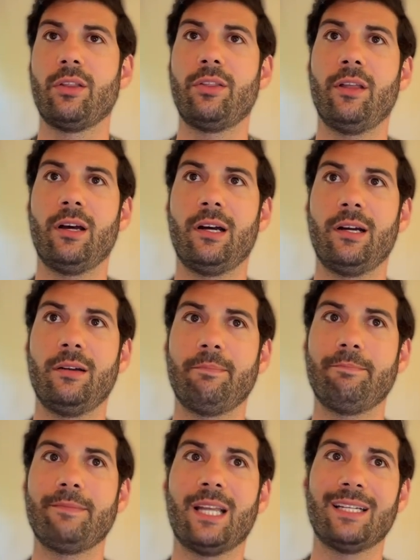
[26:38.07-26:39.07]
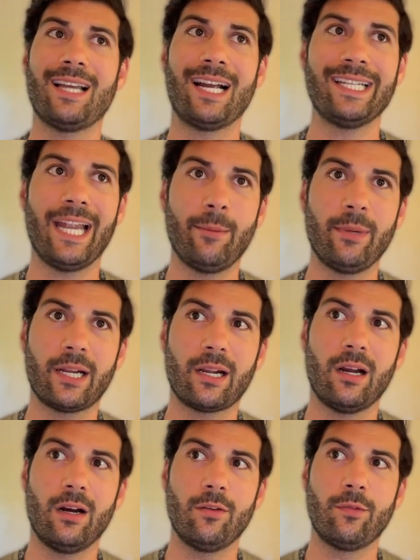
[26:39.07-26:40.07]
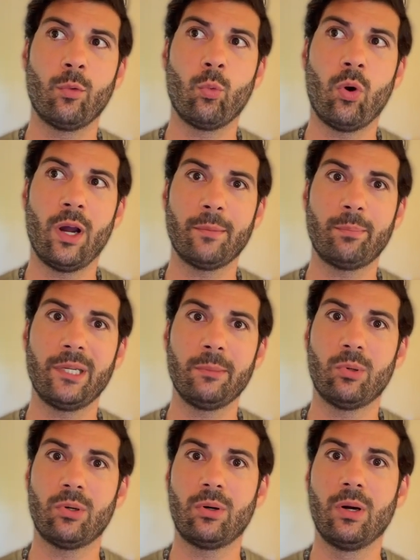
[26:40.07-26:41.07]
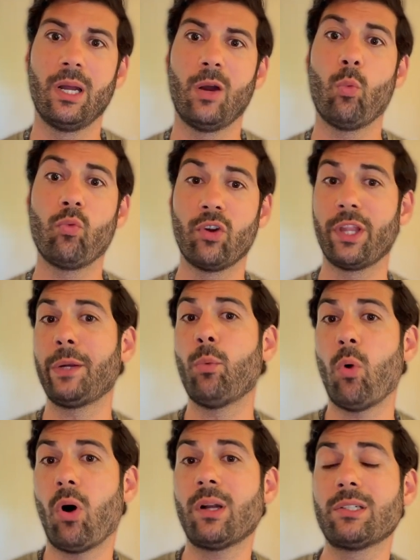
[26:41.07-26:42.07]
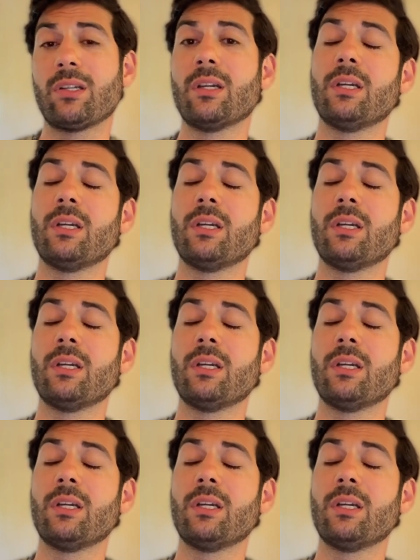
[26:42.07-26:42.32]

the the dynamic of what people really want